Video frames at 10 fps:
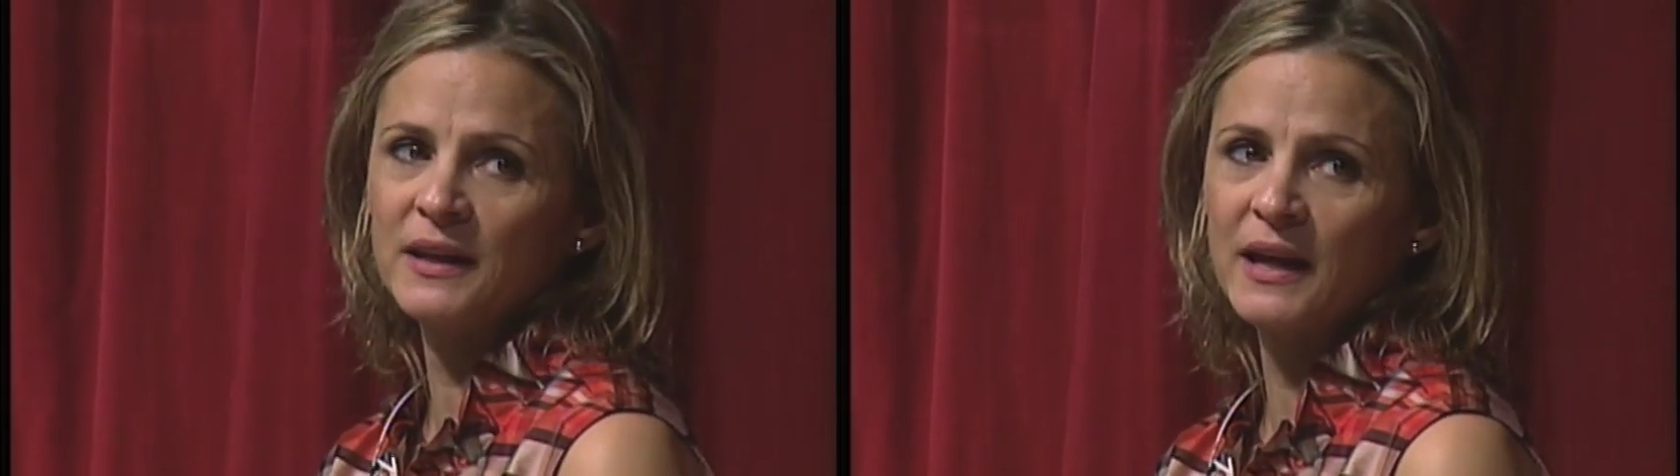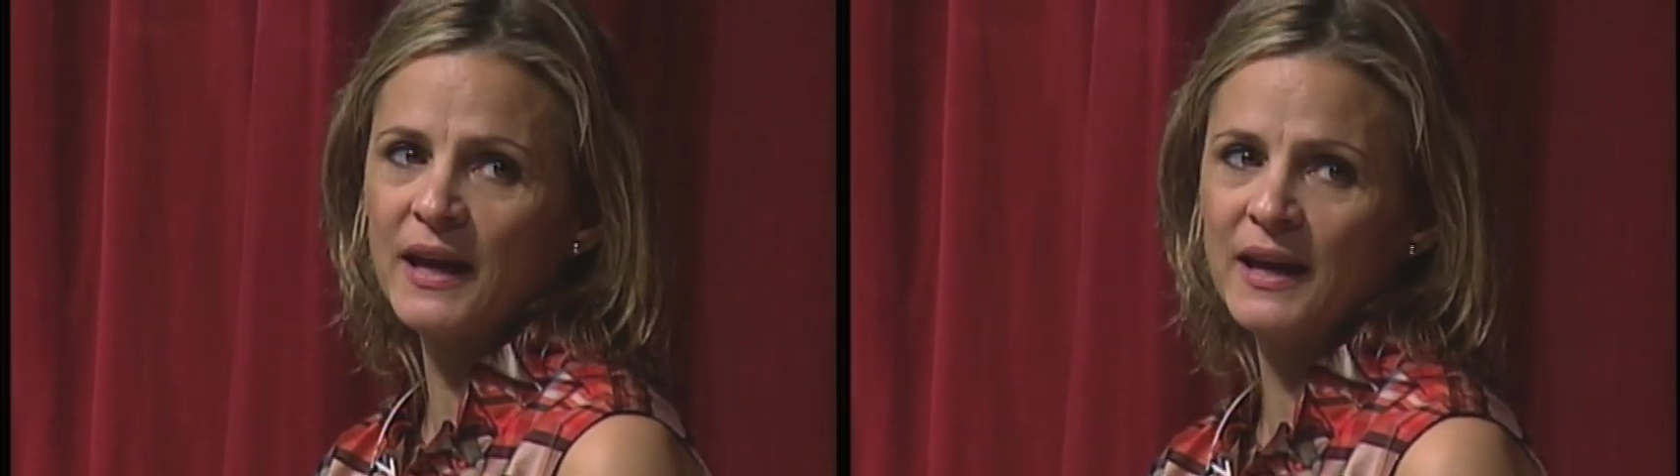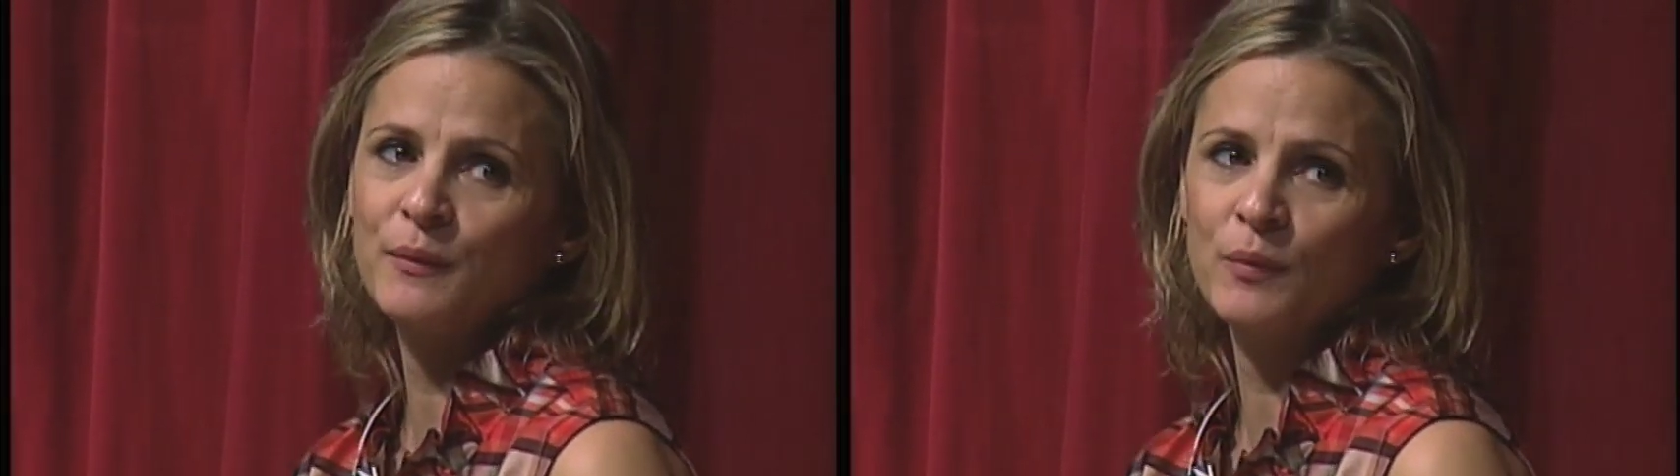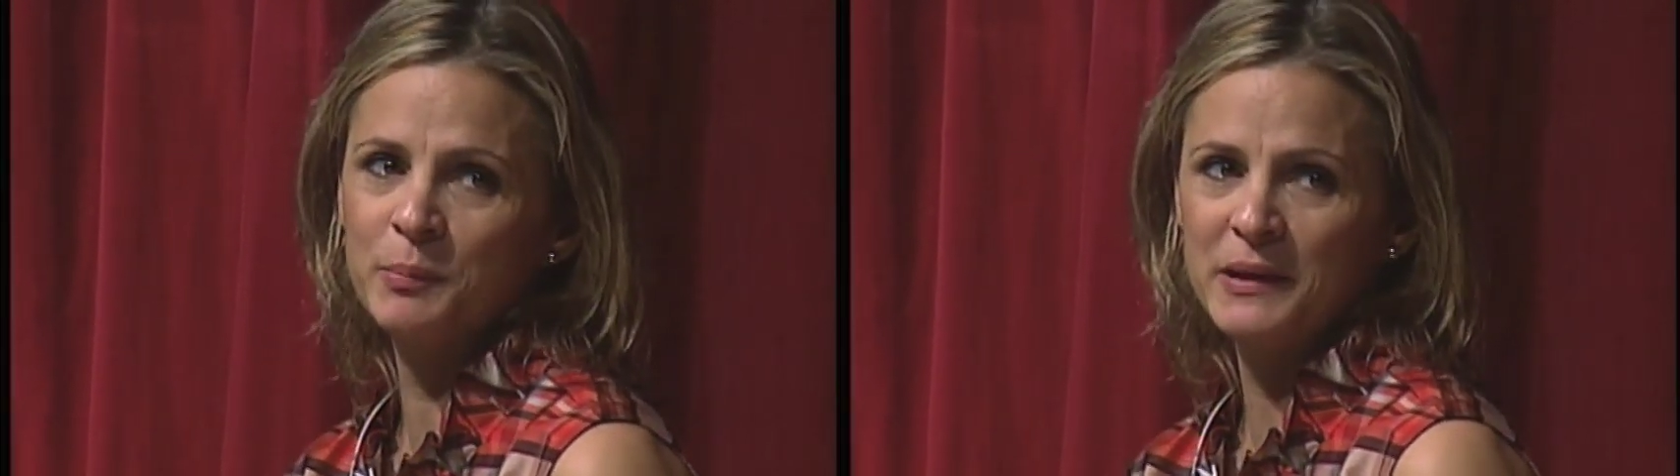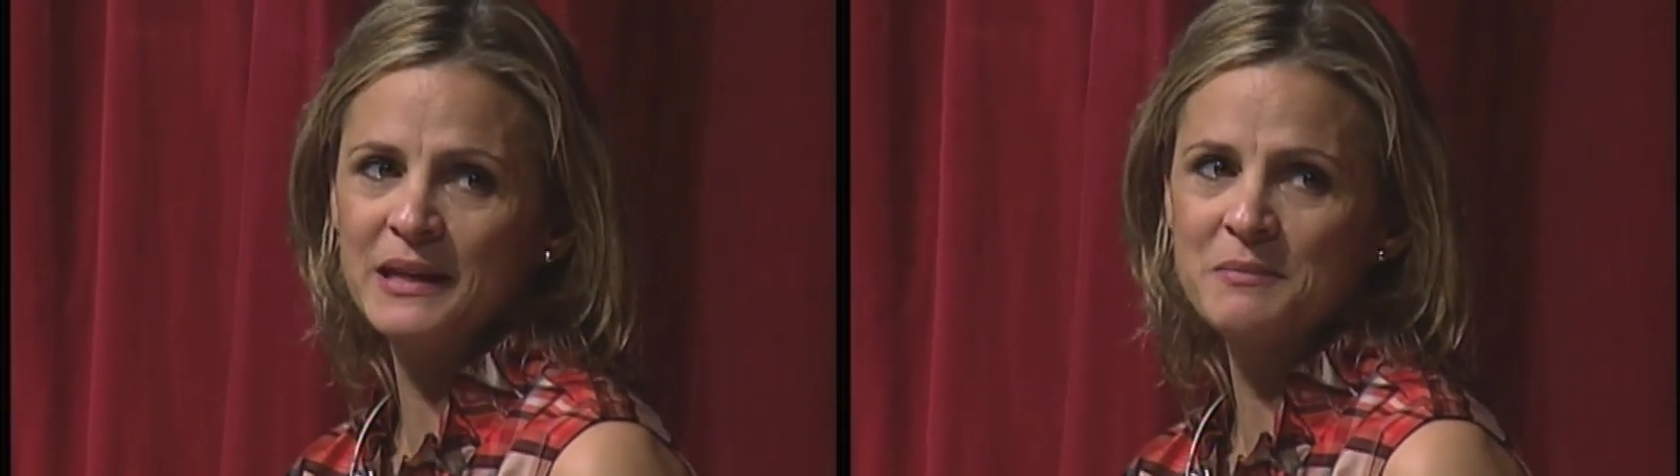and I hate
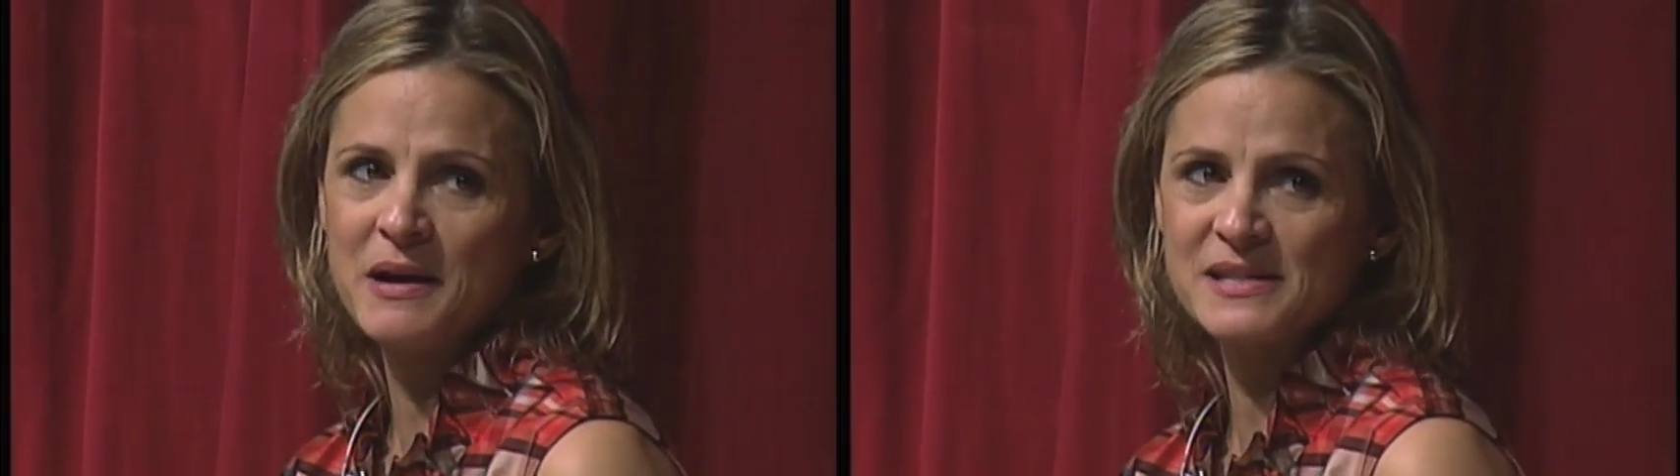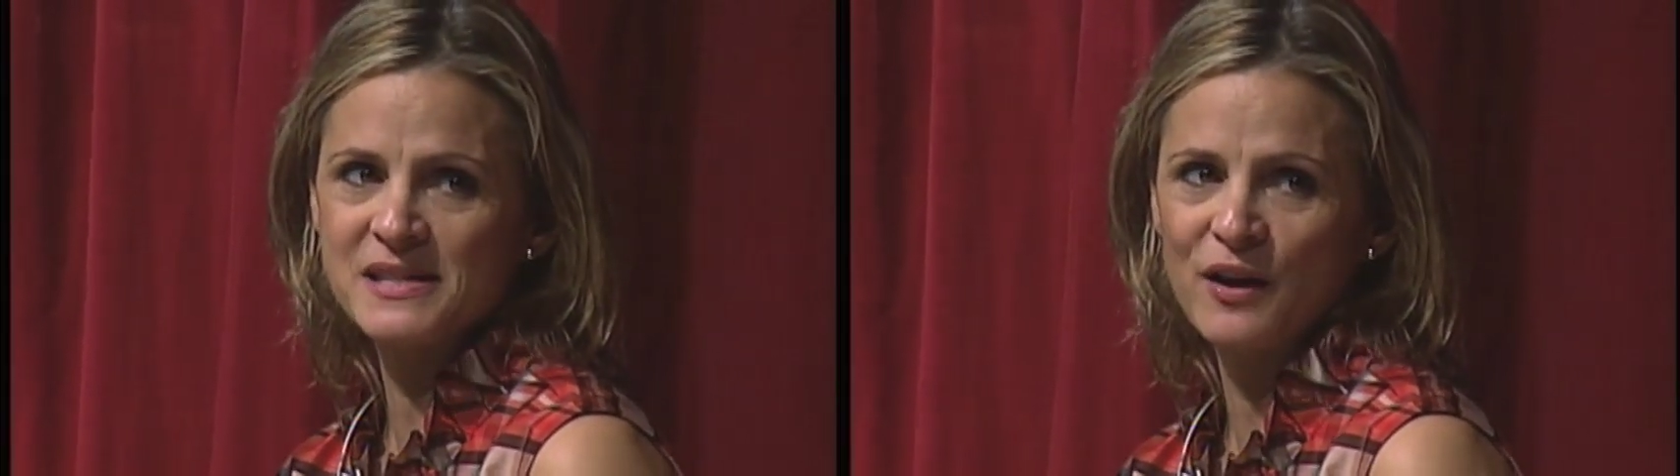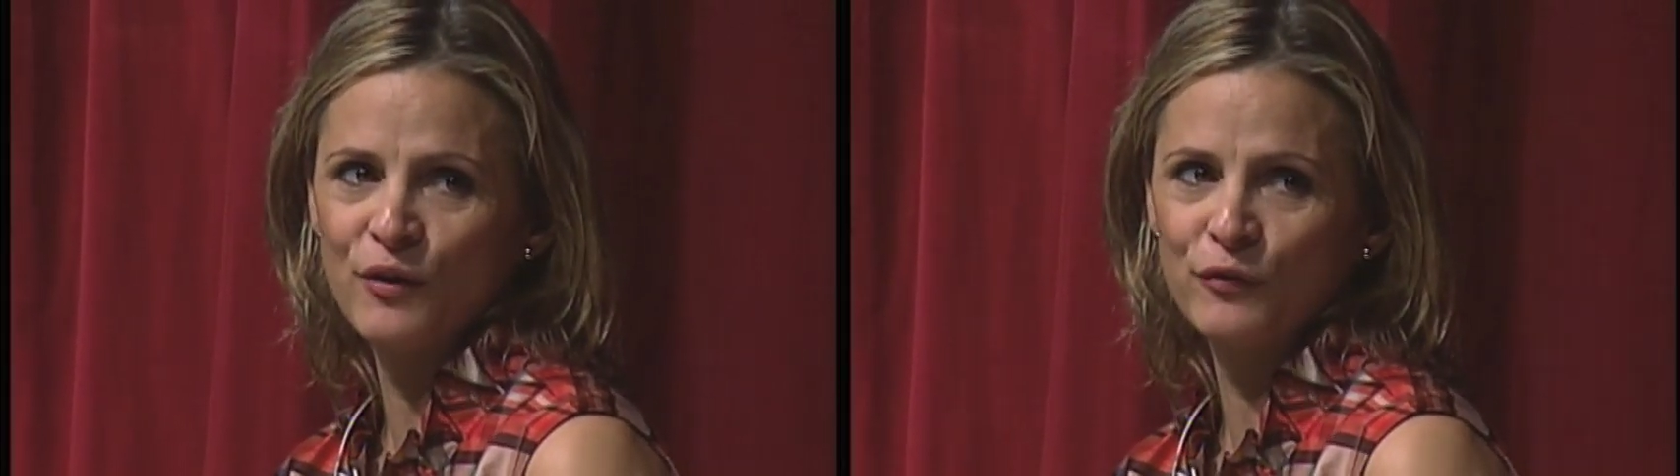repeating myself,